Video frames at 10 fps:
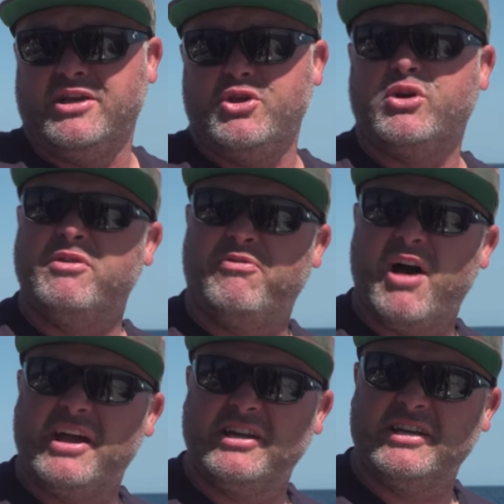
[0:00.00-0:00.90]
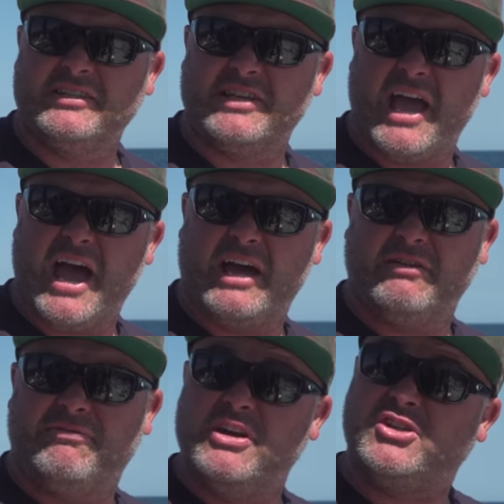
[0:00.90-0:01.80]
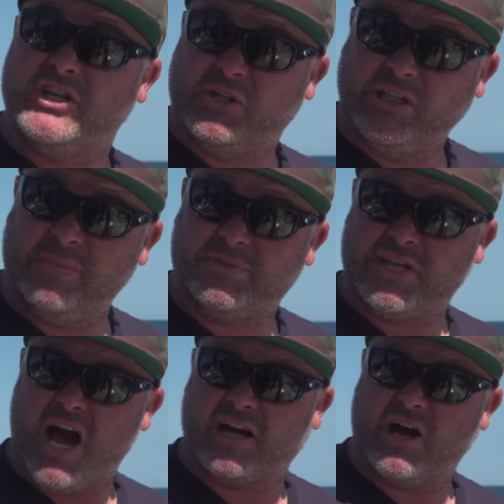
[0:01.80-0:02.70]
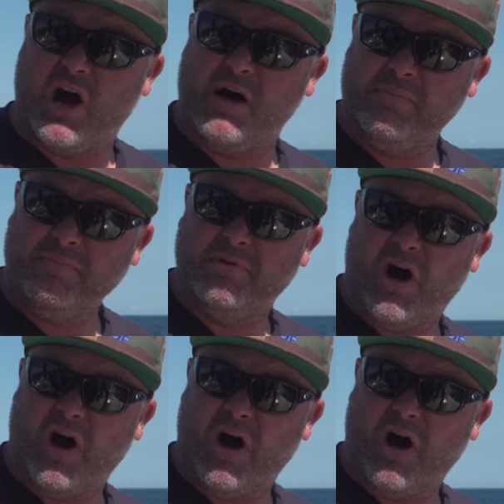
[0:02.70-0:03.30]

You can find us at fisheclipse.com,